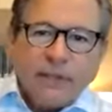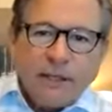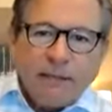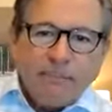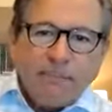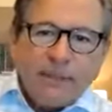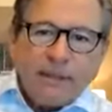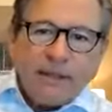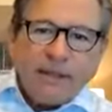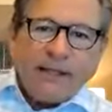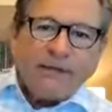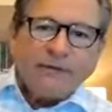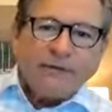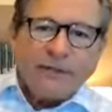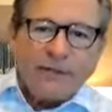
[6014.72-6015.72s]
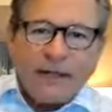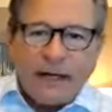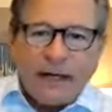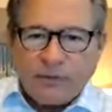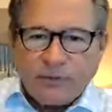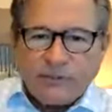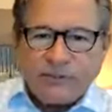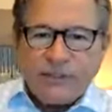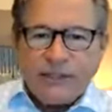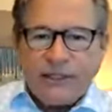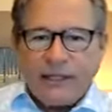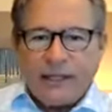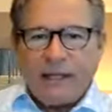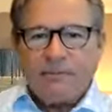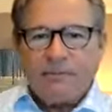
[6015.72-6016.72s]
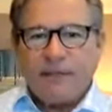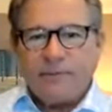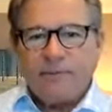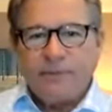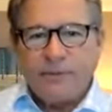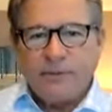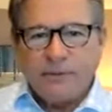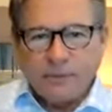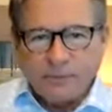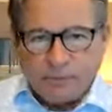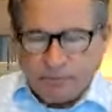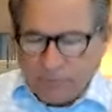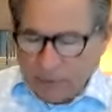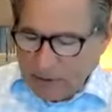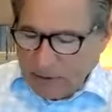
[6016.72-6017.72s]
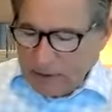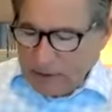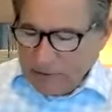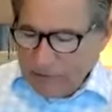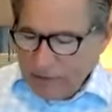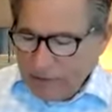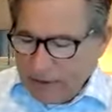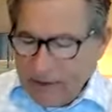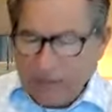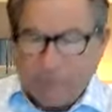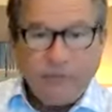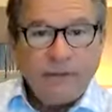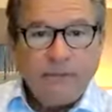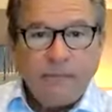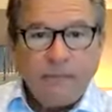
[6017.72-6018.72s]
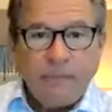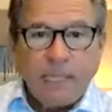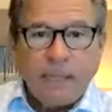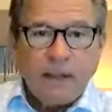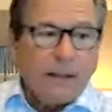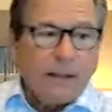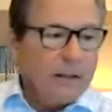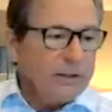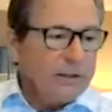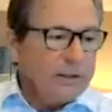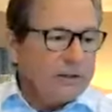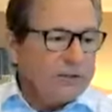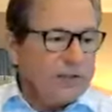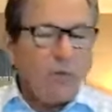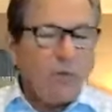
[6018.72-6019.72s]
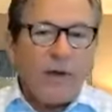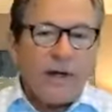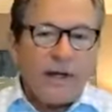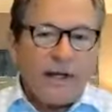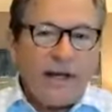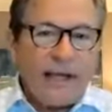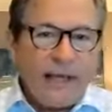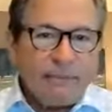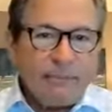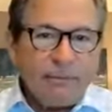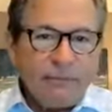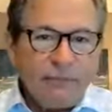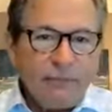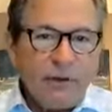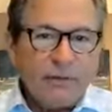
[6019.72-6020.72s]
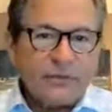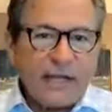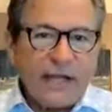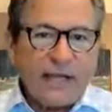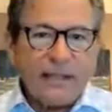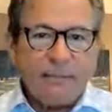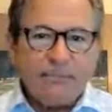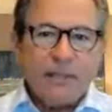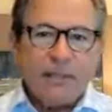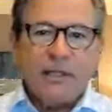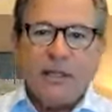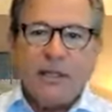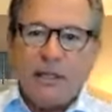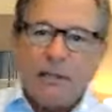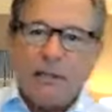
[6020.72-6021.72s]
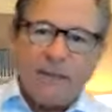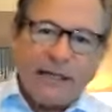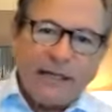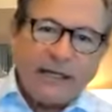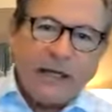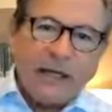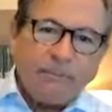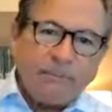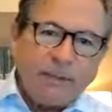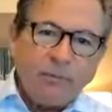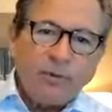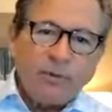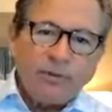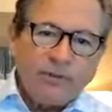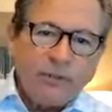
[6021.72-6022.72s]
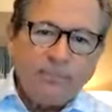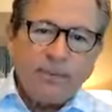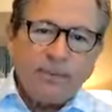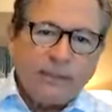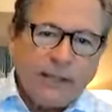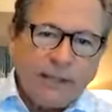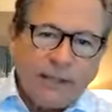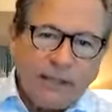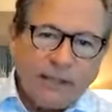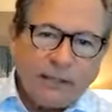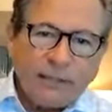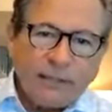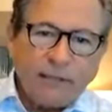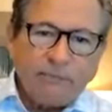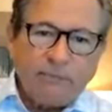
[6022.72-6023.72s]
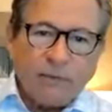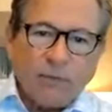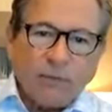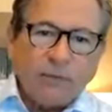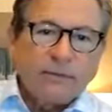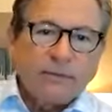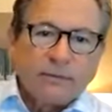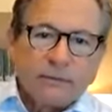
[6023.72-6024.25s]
And Bill Anderton and I were sitting out by the pool. He said, David, see what had happened, folks, I had become a copy worth duplicating at that point.